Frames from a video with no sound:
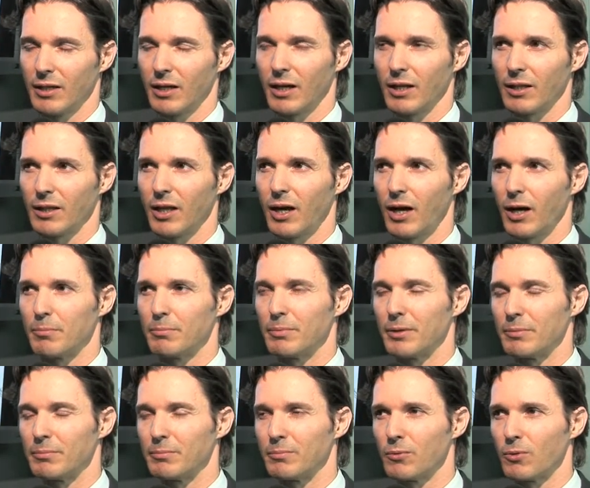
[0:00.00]
a lot,
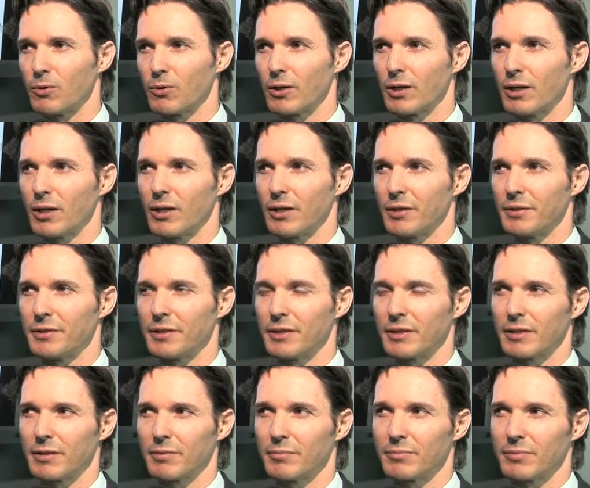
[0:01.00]
but more on
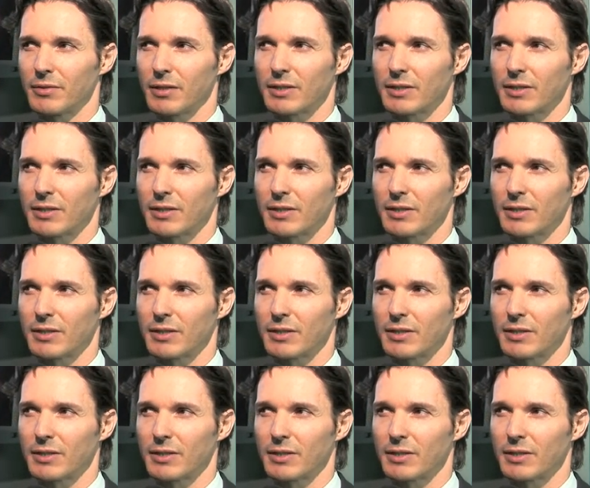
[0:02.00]
the